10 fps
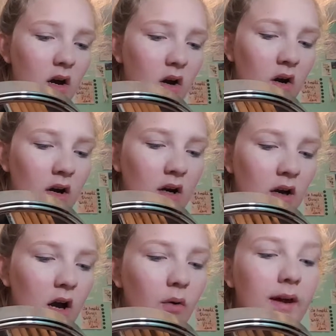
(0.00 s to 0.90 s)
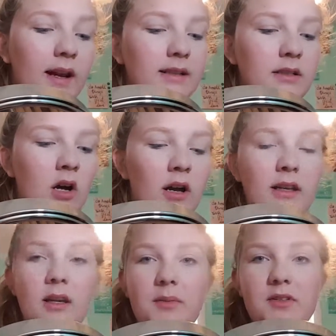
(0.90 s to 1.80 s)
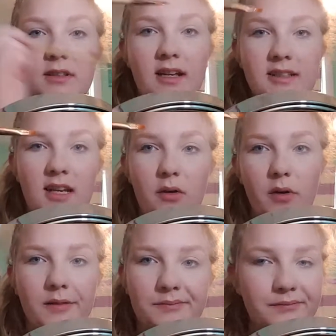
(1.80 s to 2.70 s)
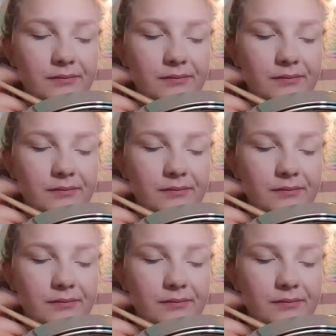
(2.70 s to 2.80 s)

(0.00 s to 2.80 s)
are, oh, and I did not end up using that teeny one.